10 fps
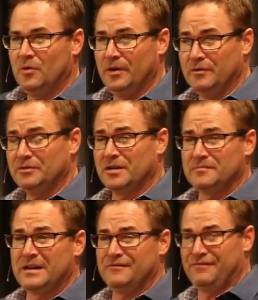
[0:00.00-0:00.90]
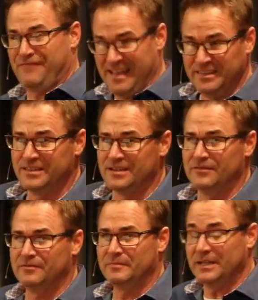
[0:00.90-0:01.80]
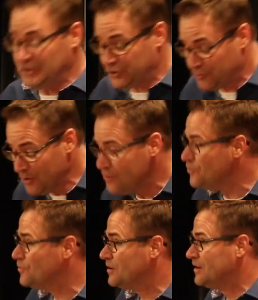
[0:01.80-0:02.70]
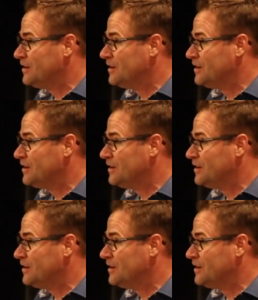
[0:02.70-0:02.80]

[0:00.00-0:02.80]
Boy, you want to talk about offensive, but it's true.